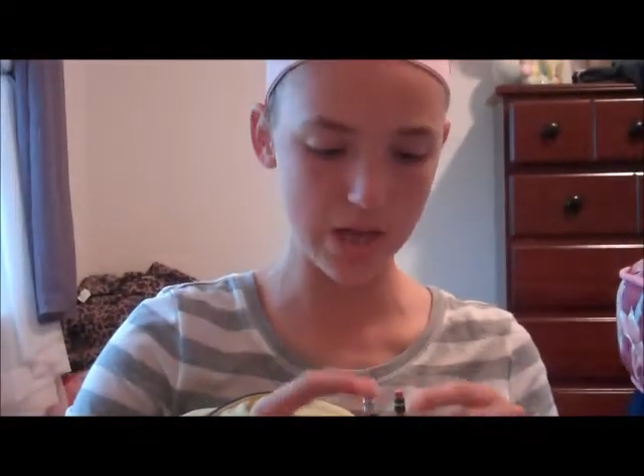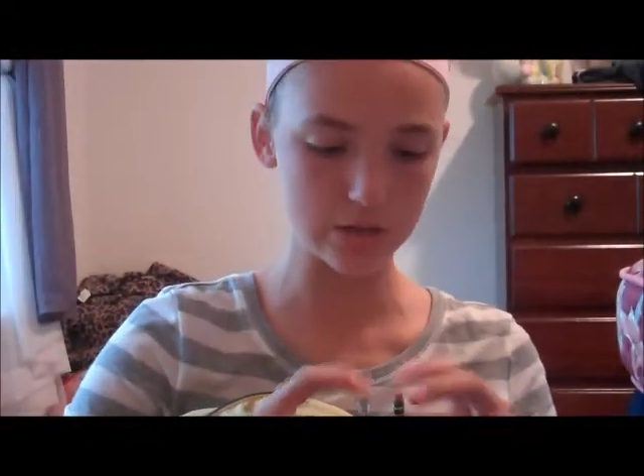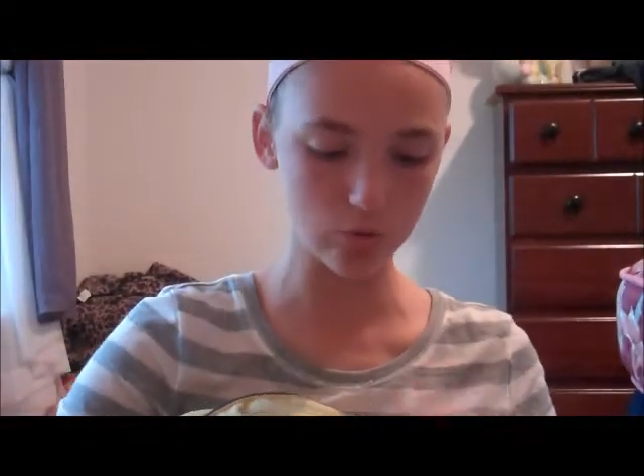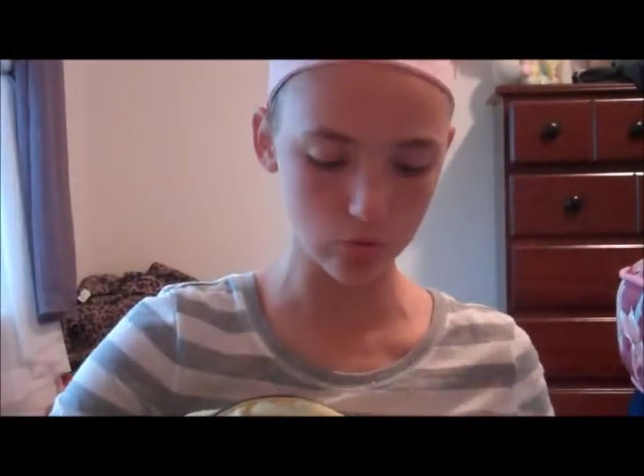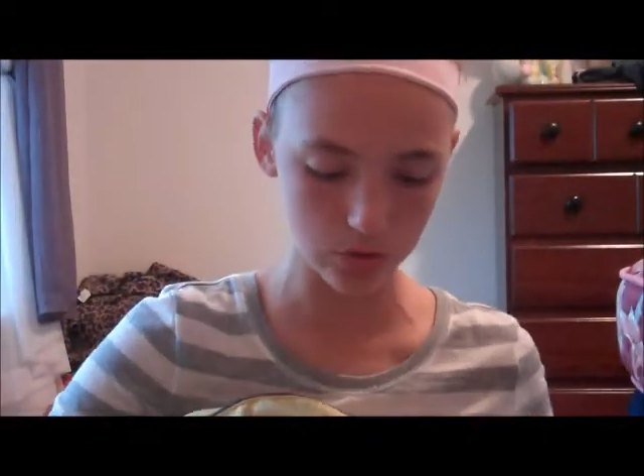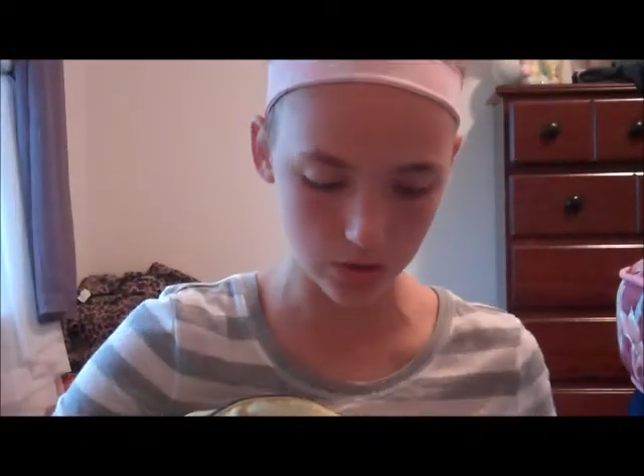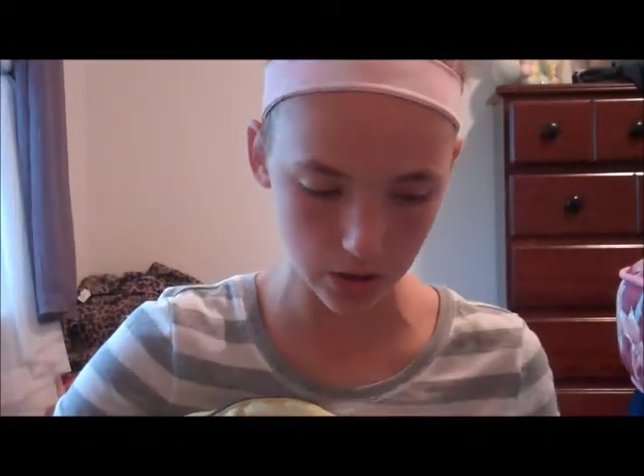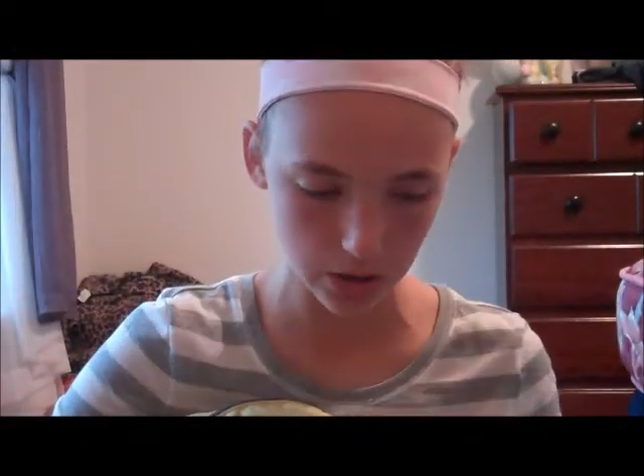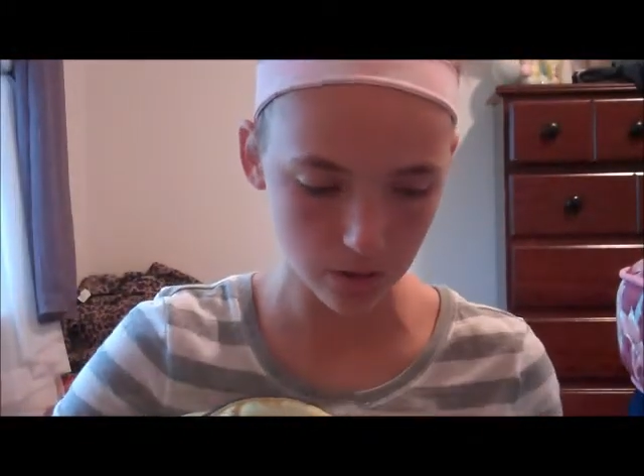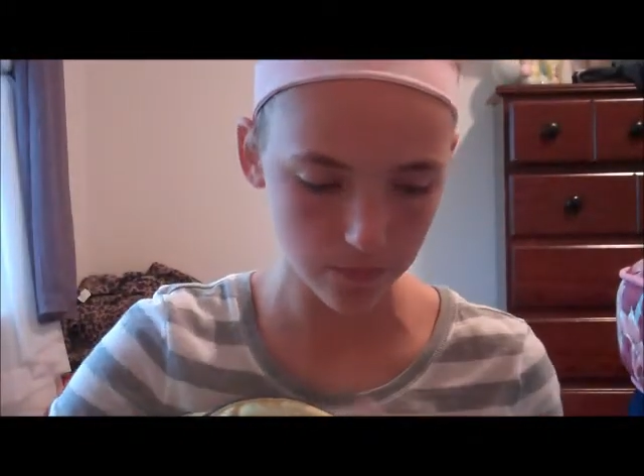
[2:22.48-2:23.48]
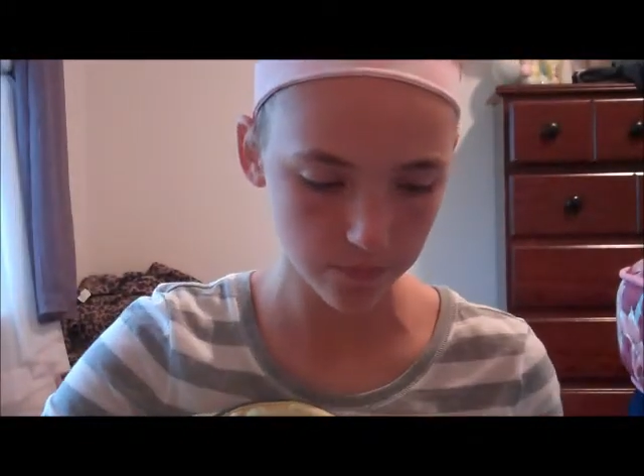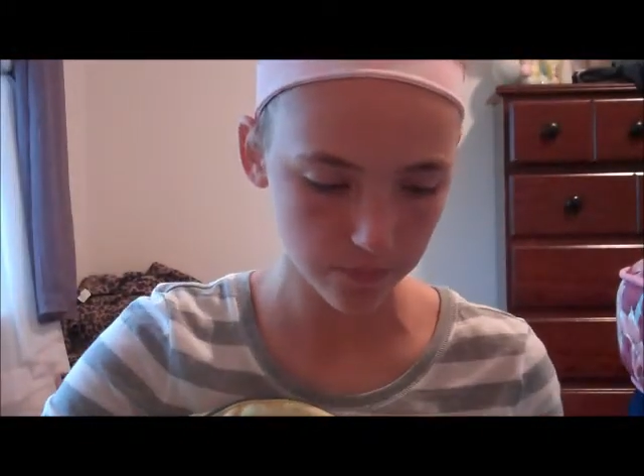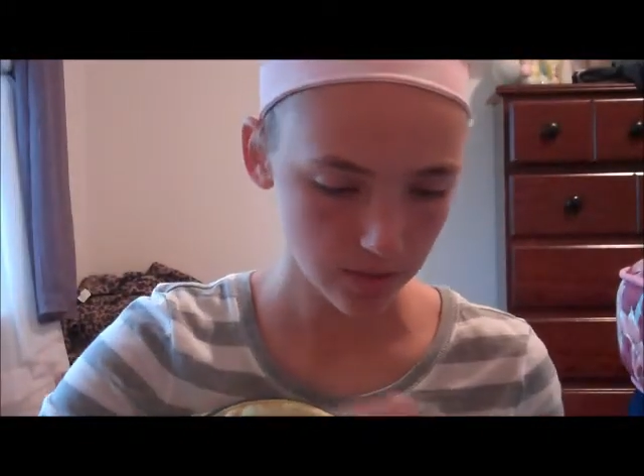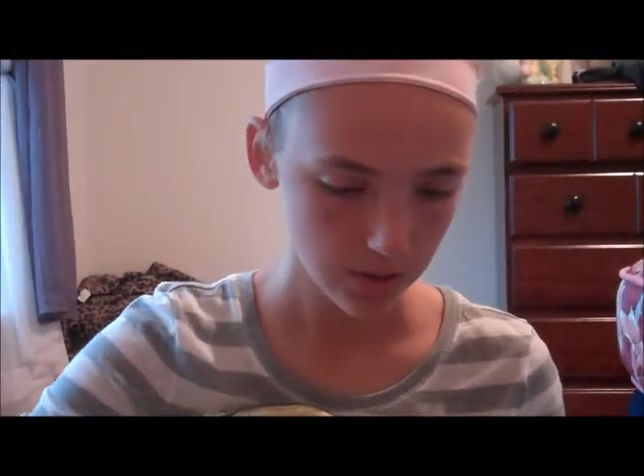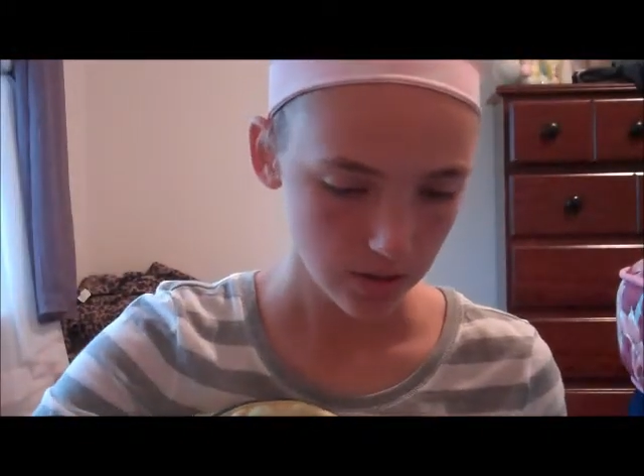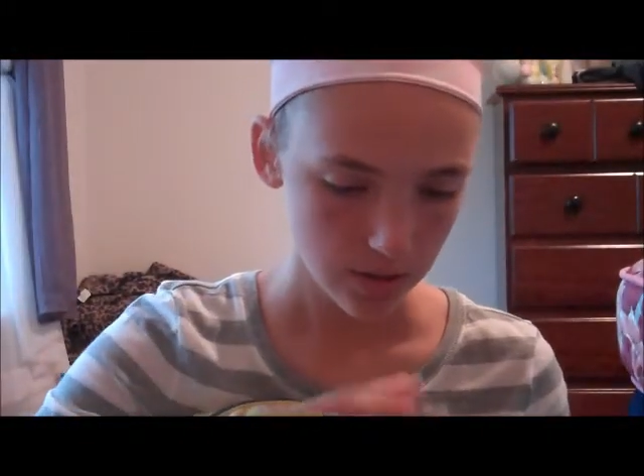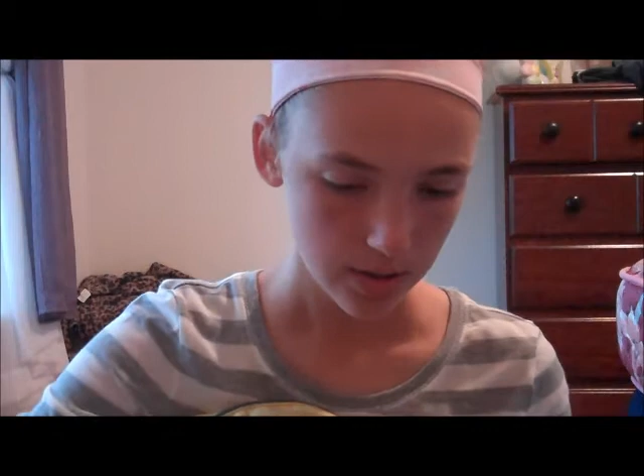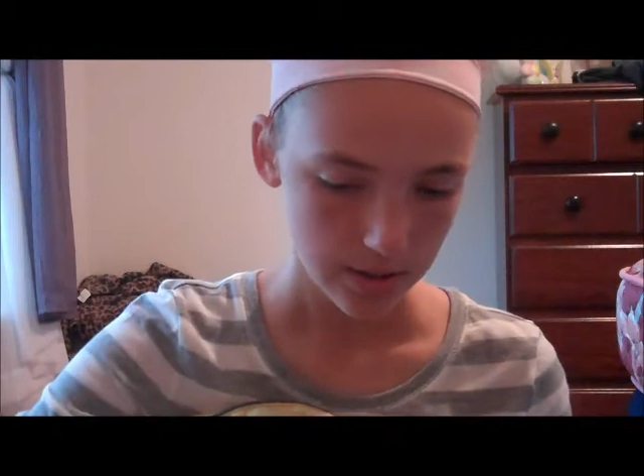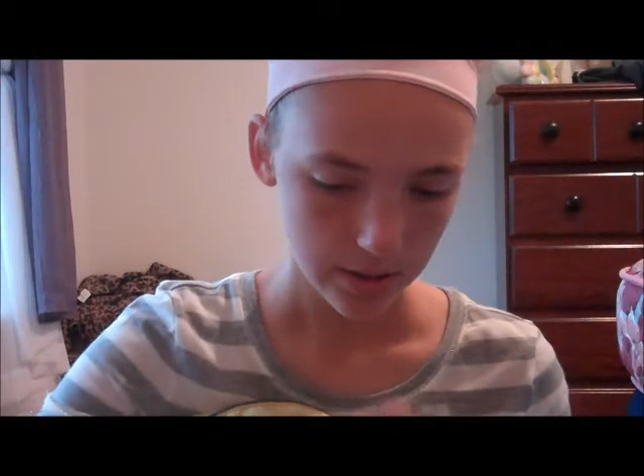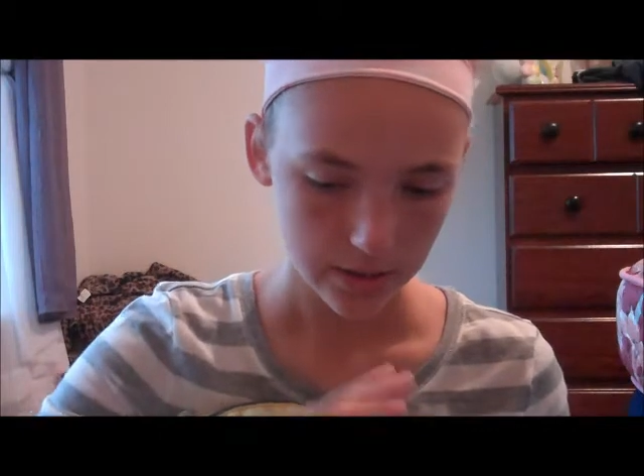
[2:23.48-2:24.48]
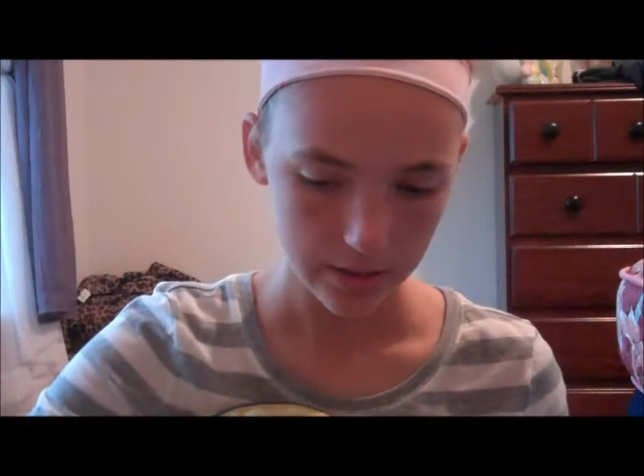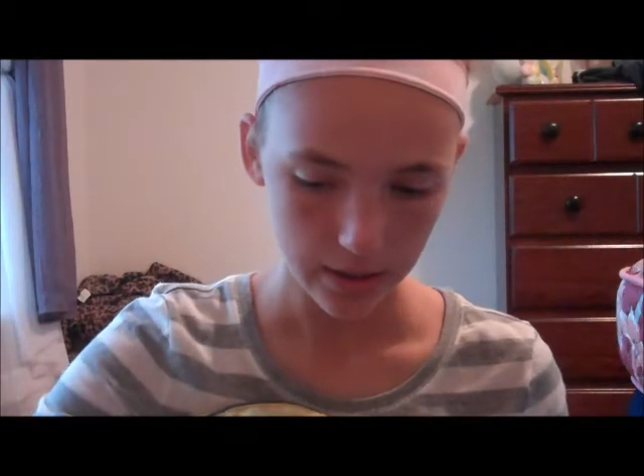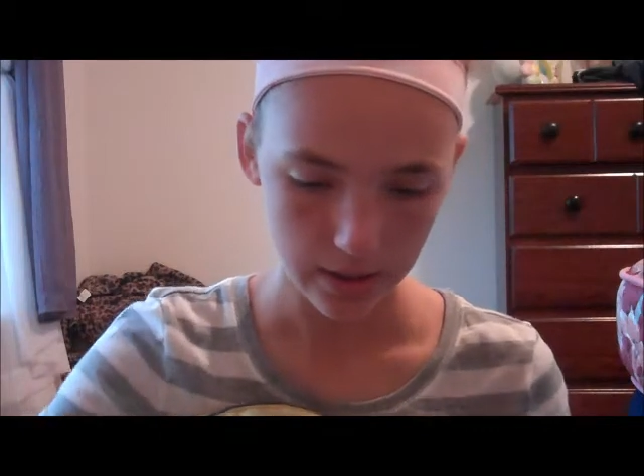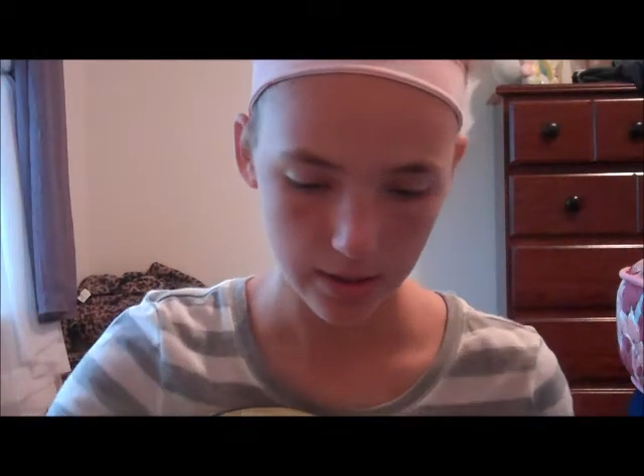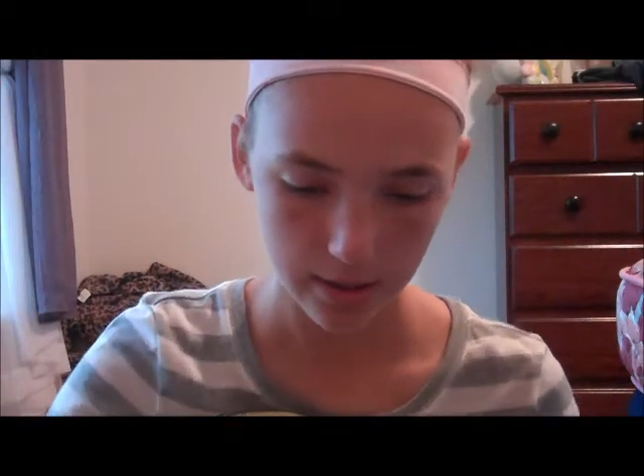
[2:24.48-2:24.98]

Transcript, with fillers: pencils in there. Yeah,